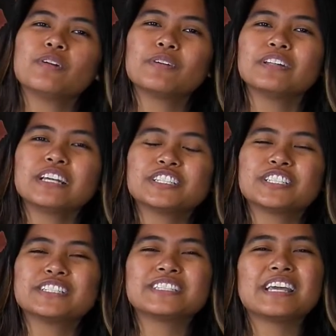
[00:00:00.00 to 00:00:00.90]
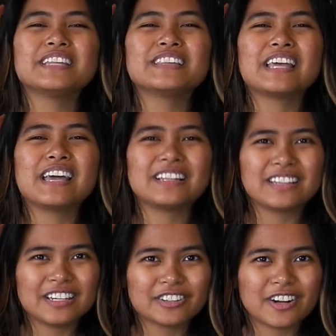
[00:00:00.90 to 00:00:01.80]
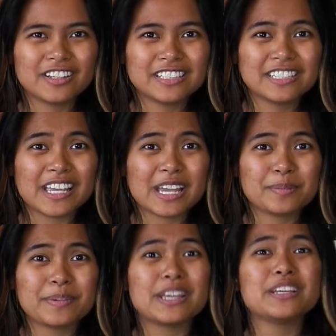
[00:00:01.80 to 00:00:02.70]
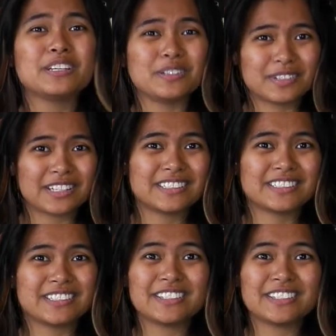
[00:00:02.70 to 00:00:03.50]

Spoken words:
well, let's just say that later on in the anime,